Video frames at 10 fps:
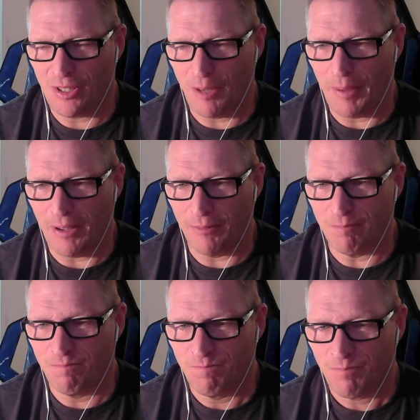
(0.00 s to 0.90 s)

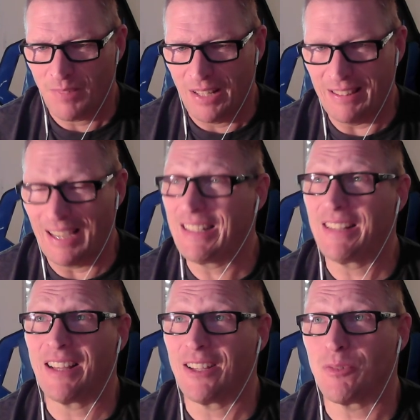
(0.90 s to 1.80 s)
about
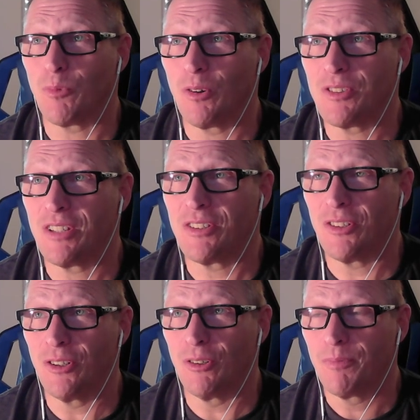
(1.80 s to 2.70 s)
90,000 words into.